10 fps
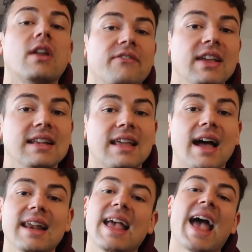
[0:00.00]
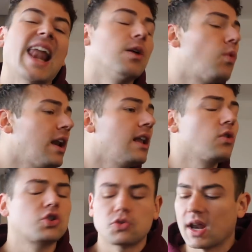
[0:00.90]
on a vegan diet and I wanna
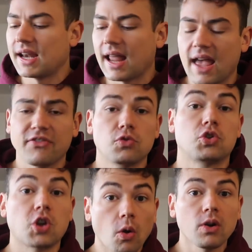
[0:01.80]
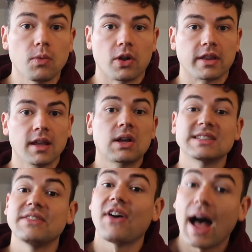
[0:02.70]
look shredded. I have to show the world.
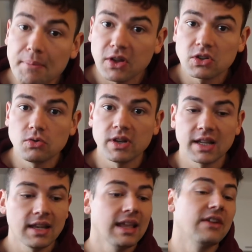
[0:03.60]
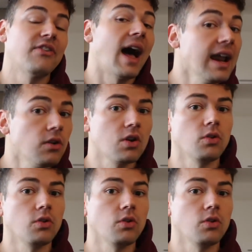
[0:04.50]
Because if I'm not doing it, if I don't